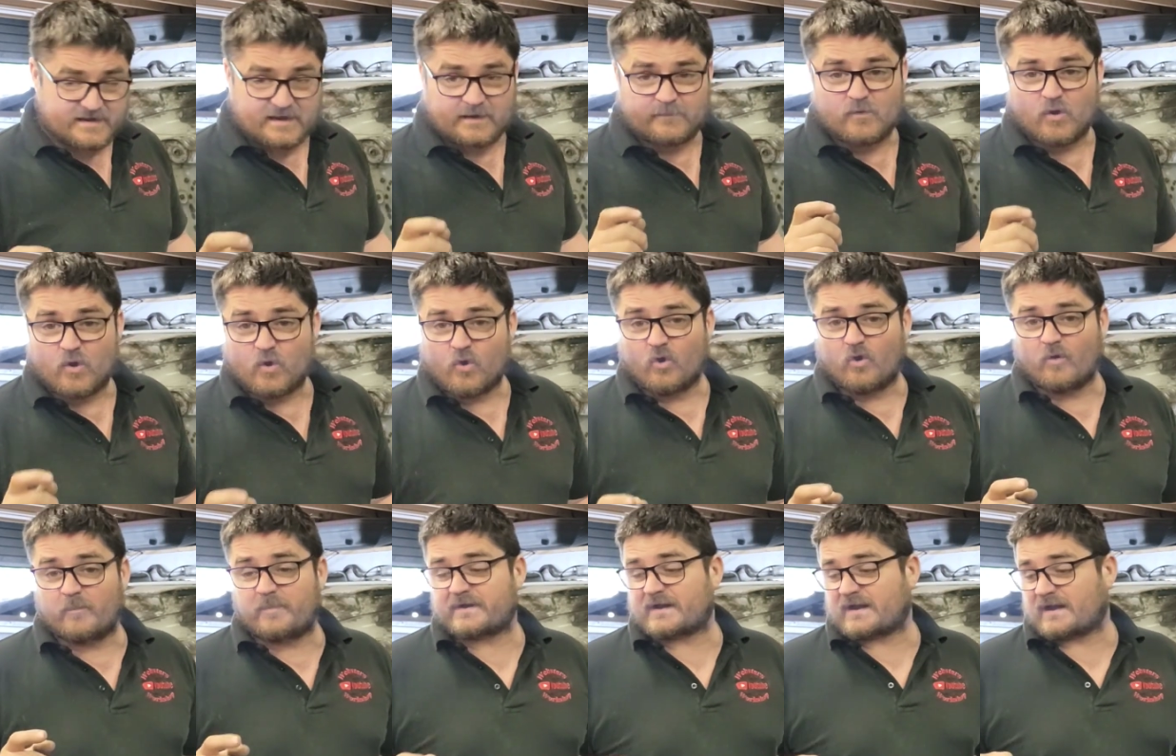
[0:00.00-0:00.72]
I'm
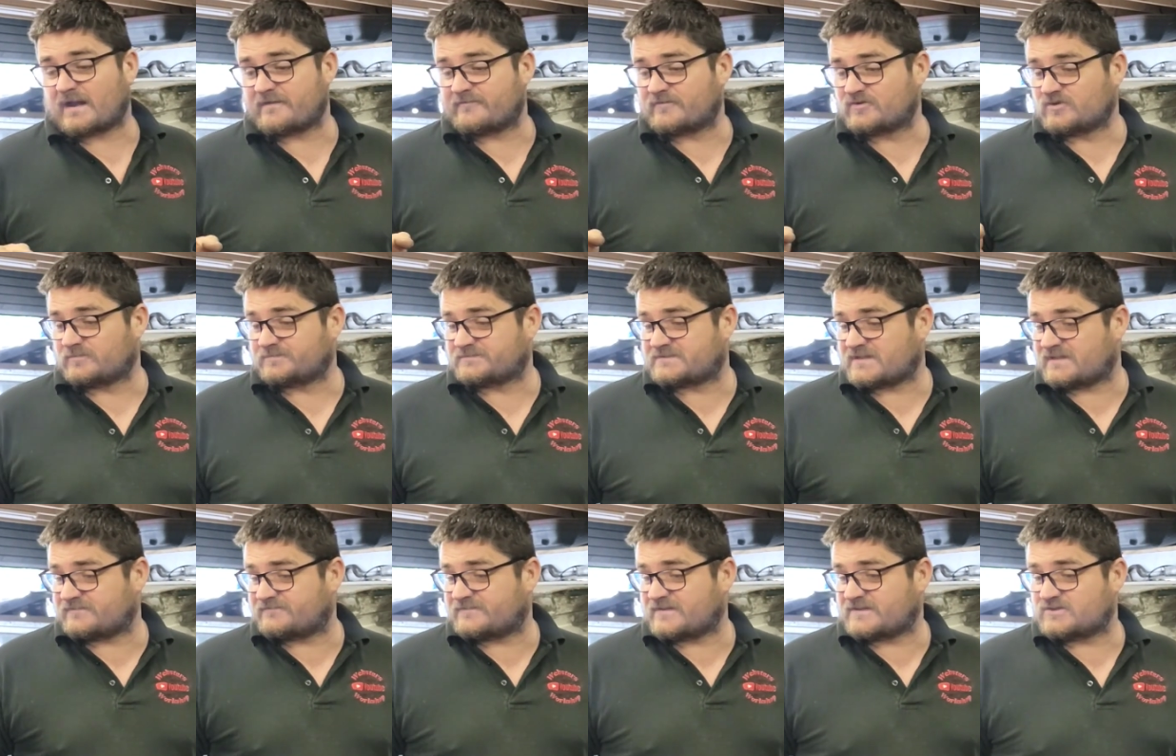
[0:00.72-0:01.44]
hoping I'll have an
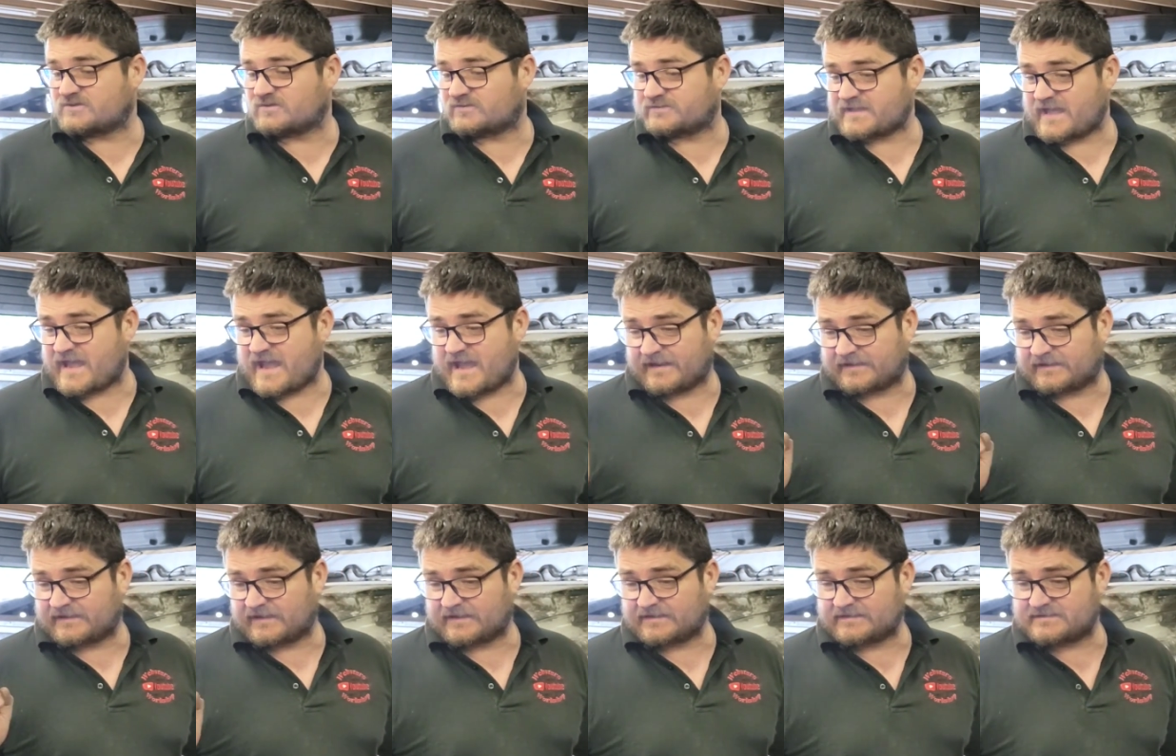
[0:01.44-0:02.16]
update video on the
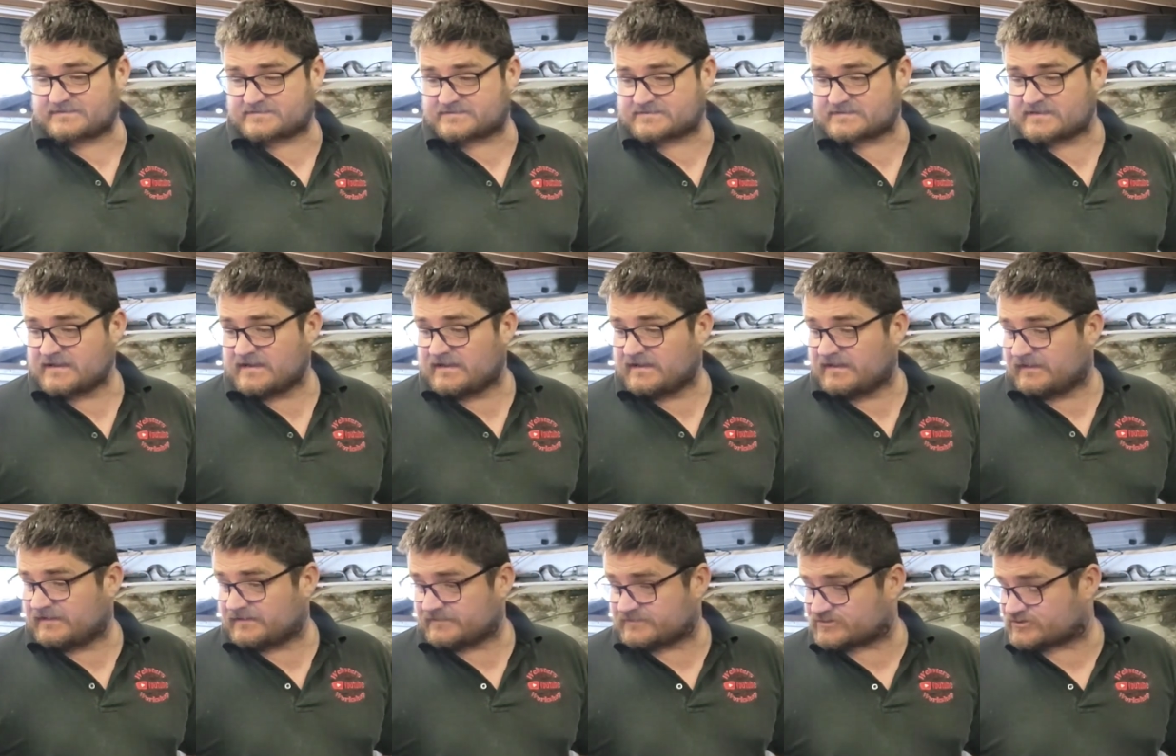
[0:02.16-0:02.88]
headlights.
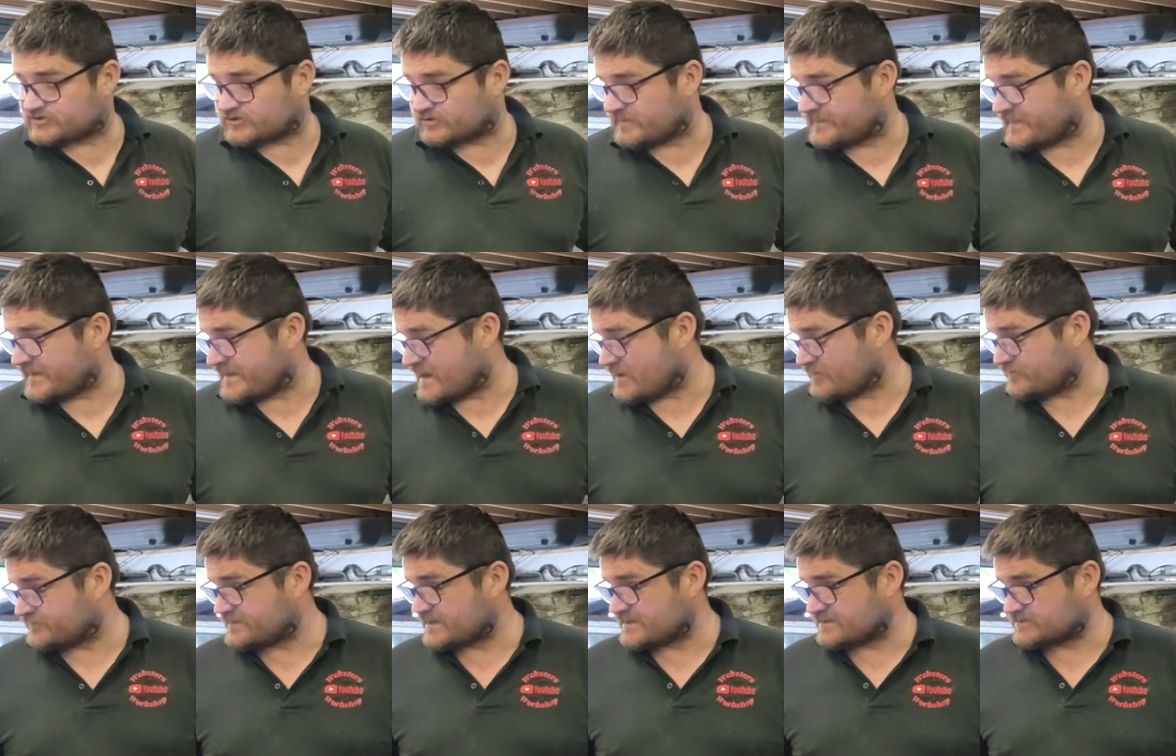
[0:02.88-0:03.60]
It should have been
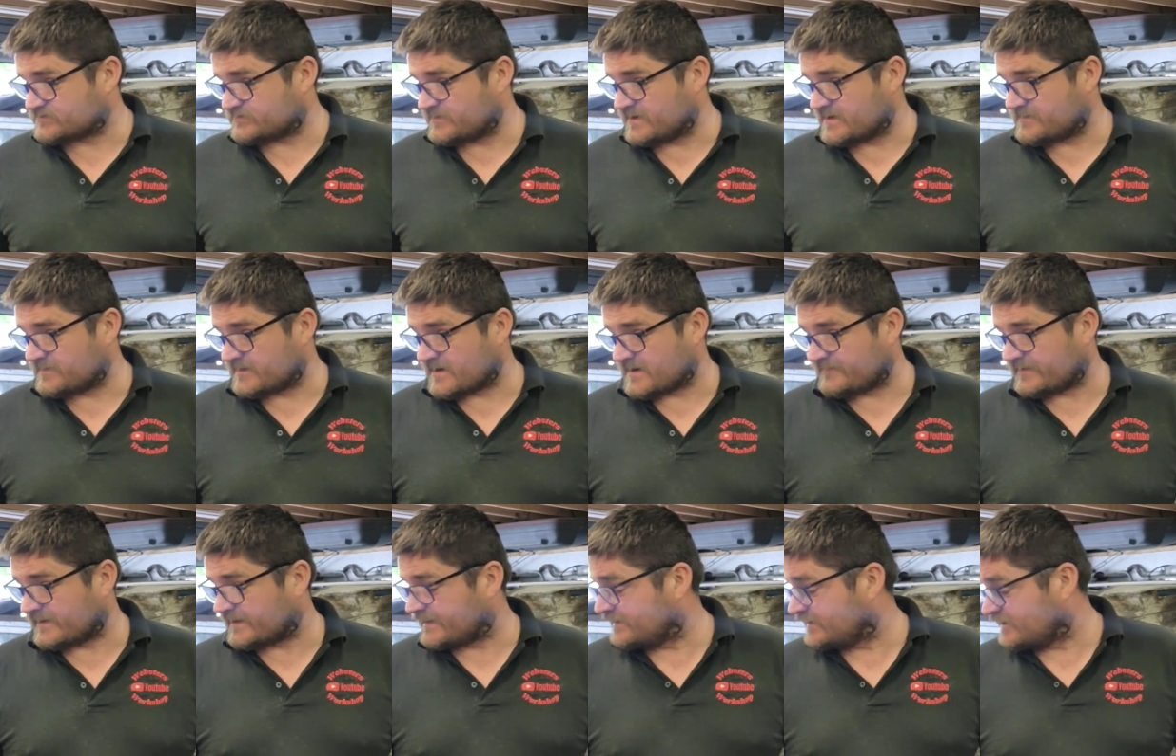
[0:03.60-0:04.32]
out this week, but I've
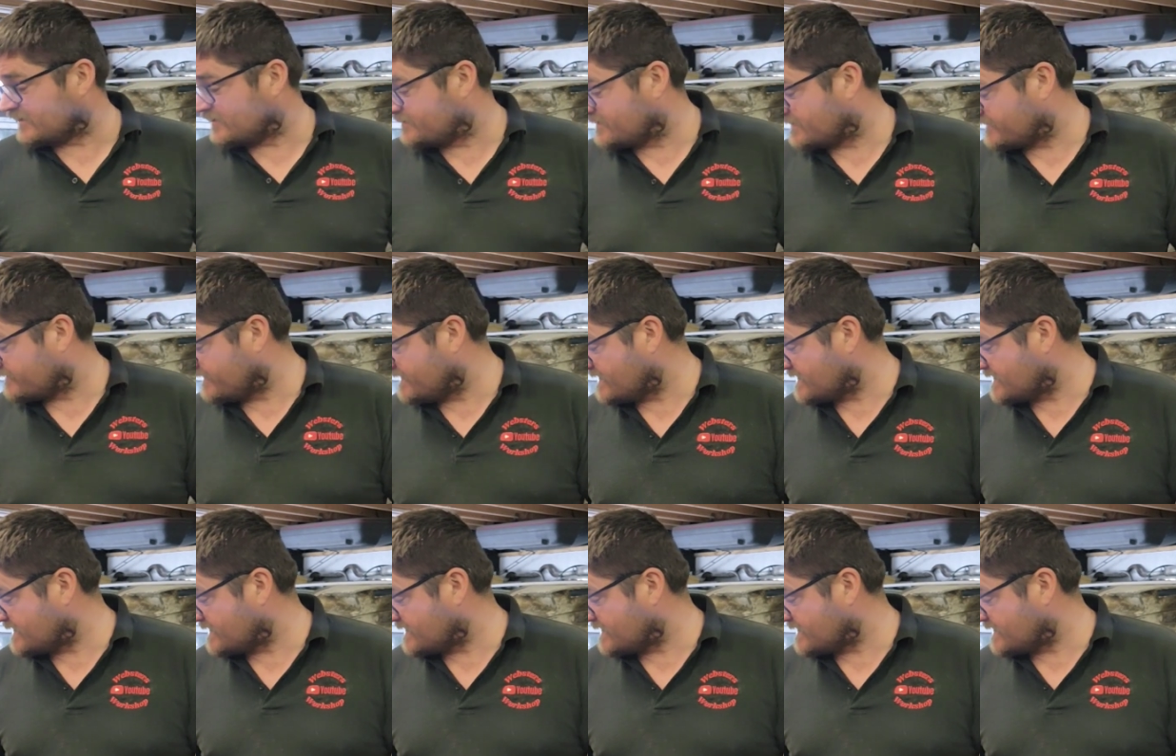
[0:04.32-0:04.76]
had a little bit of an